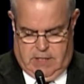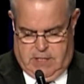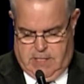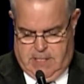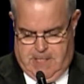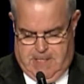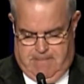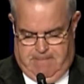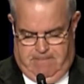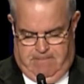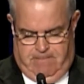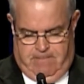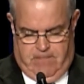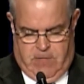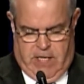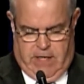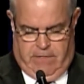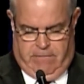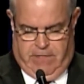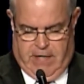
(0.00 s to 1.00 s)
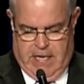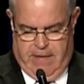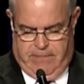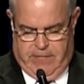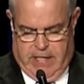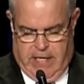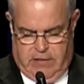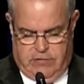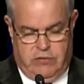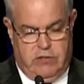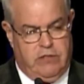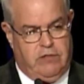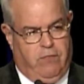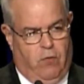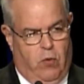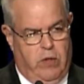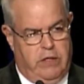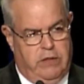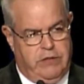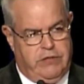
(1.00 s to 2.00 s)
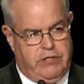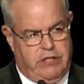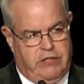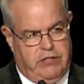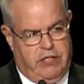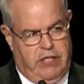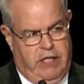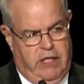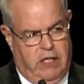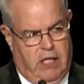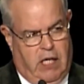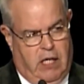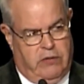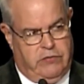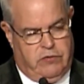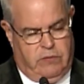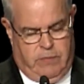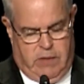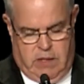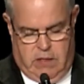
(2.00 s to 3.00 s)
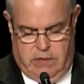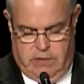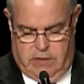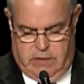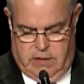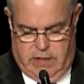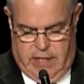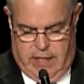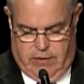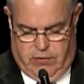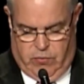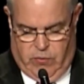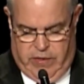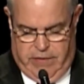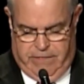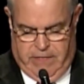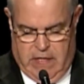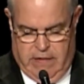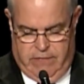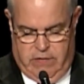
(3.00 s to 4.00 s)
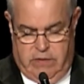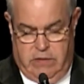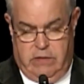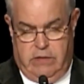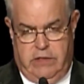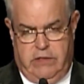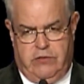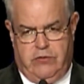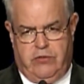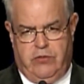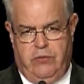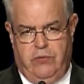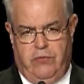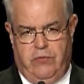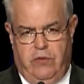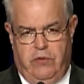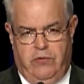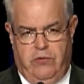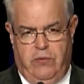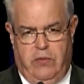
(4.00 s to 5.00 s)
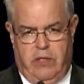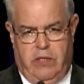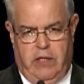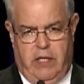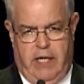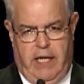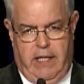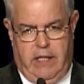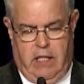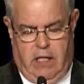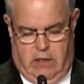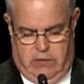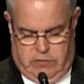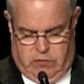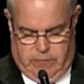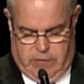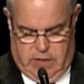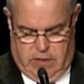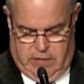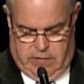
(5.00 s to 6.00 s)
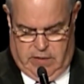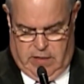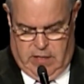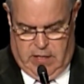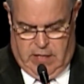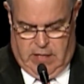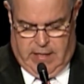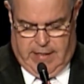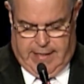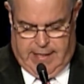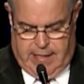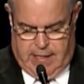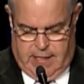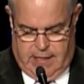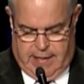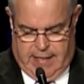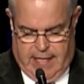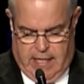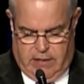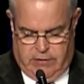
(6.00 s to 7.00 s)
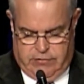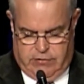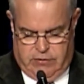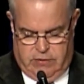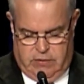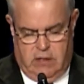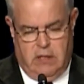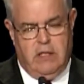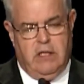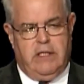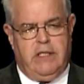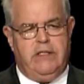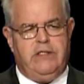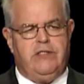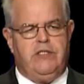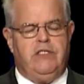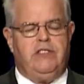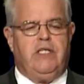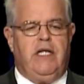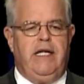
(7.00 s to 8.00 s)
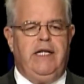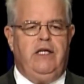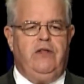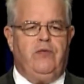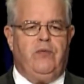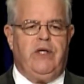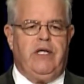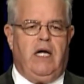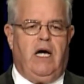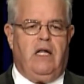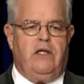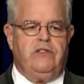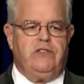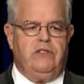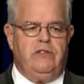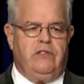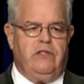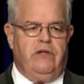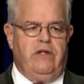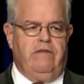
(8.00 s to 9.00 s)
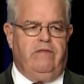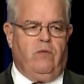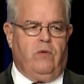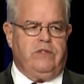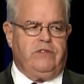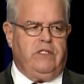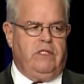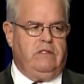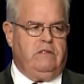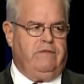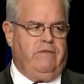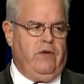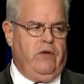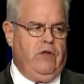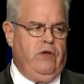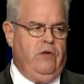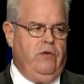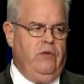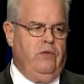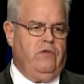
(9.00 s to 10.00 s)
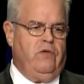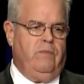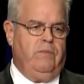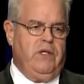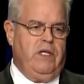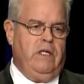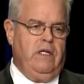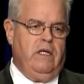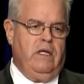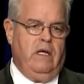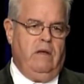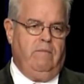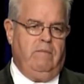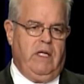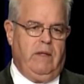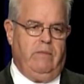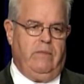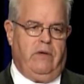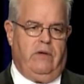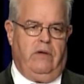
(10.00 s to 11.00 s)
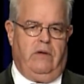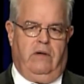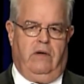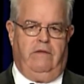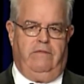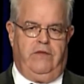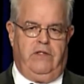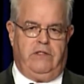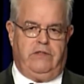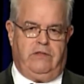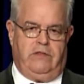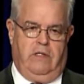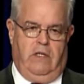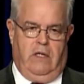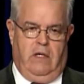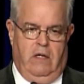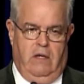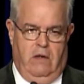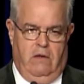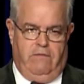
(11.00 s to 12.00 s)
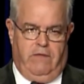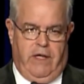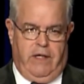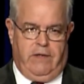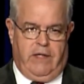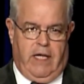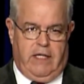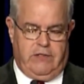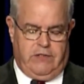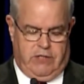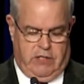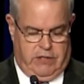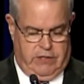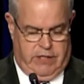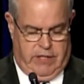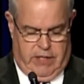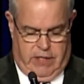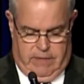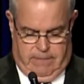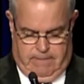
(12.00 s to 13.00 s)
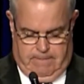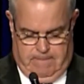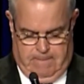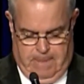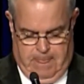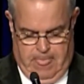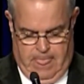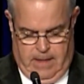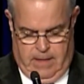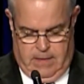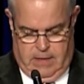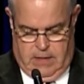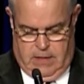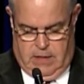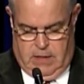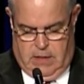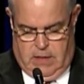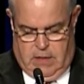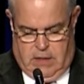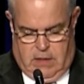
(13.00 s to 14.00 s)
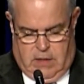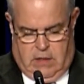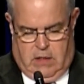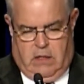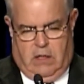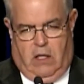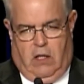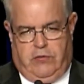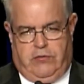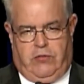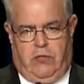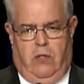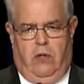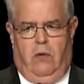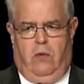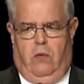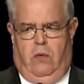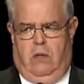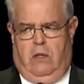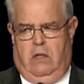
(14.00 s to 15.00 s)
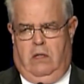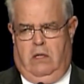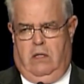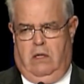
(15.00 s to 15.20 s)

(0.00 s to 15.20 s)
At 5,000, it's $416 a month. At 2,500, it's $208 a month. And at 1,000, it's just $83.34 for you to be a member of this fantastic team. Also,